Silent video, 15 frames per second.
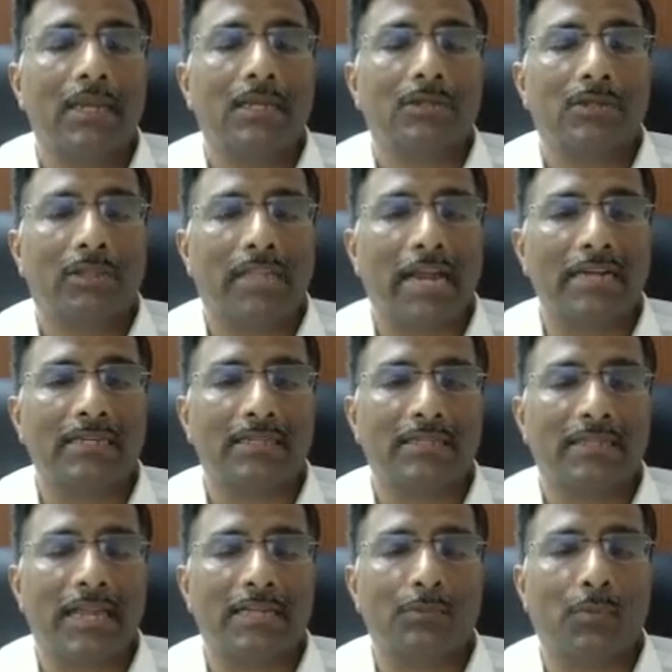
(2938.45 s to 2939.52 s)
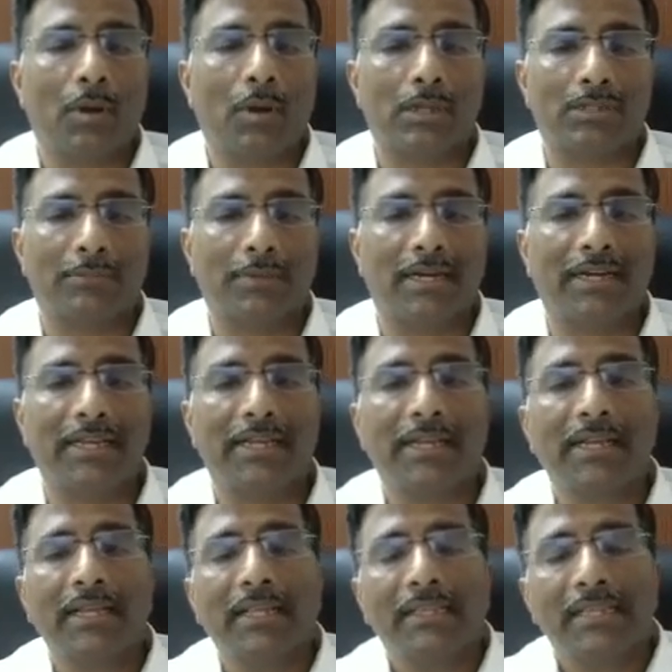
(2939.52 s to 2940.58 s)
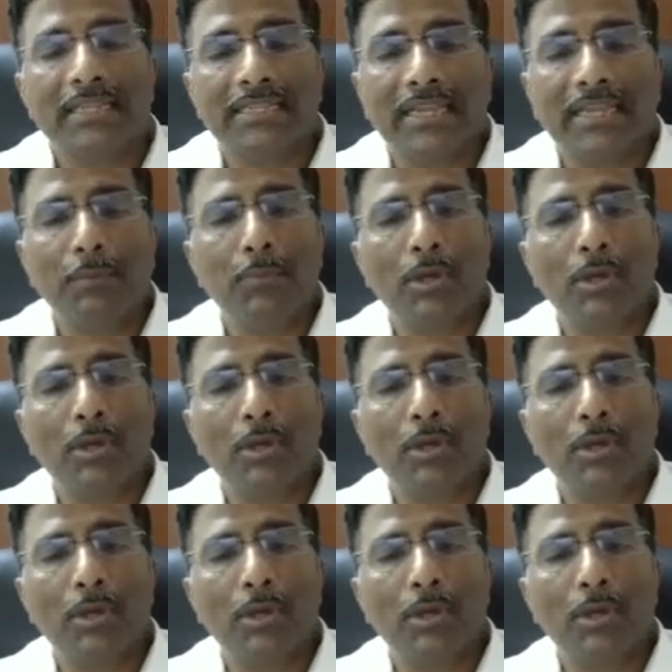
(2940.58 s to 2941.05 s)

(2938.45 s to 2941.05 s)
So that's one possibility. The second